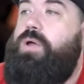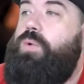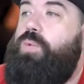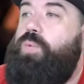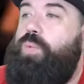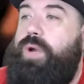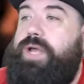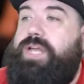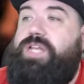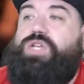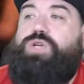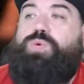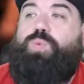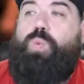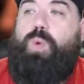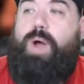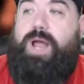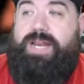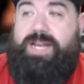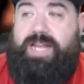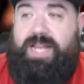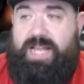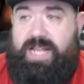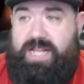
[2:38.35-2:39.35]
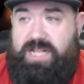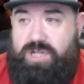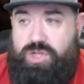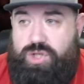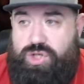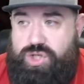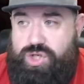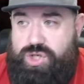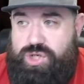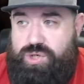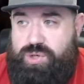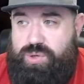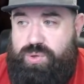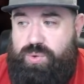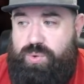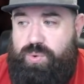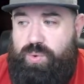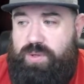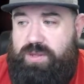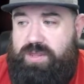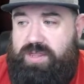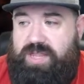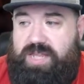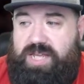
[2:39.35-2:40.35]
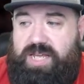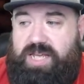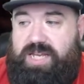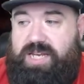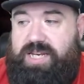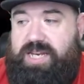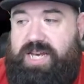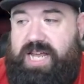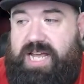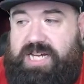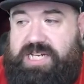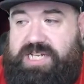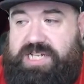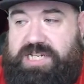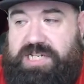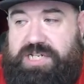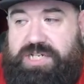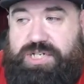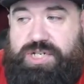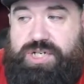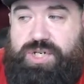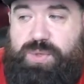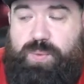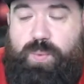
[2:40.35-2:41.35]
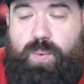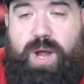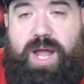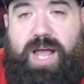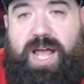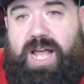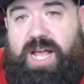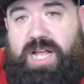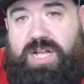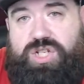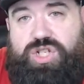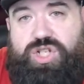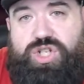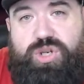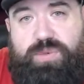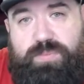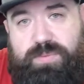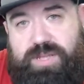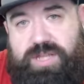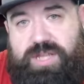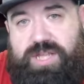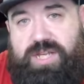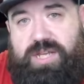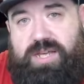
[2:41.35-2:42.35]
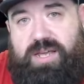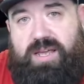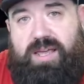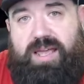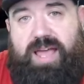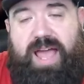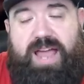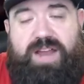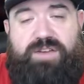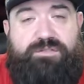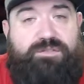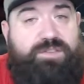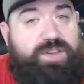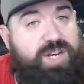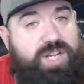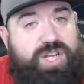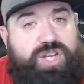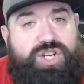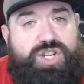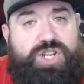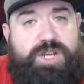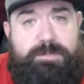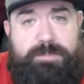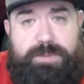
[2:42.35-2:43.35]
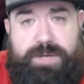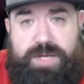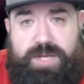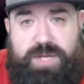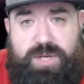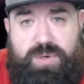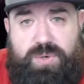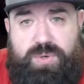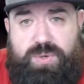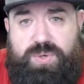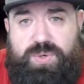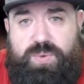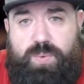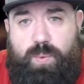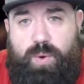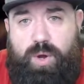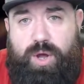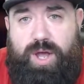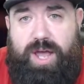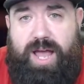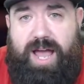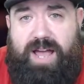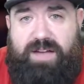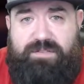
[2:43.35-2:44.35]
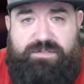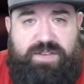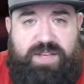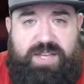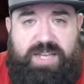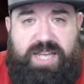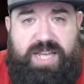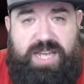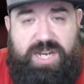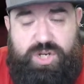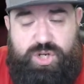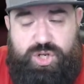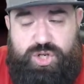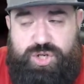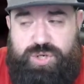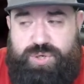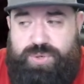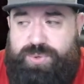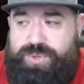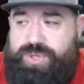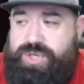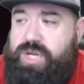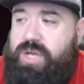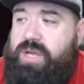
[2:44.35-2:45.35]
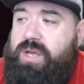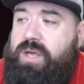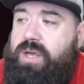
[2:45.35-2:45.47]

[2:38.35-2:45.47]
which went into the next issue where some of the NVIDIA GPUs were having issues